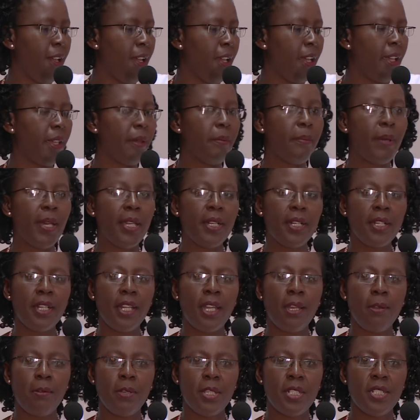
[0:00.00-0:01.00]
a
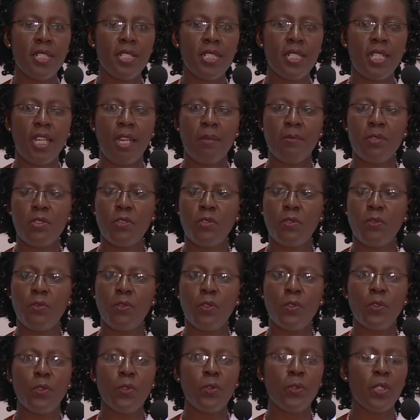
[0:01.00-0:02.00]
barrier when it comes to
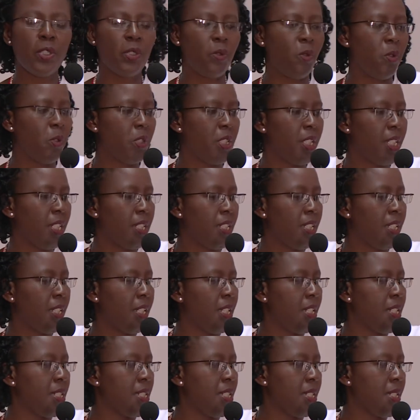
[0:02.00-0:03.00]
following on the
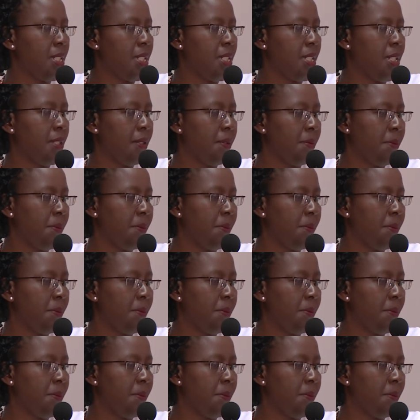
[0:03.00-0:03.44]
linkages.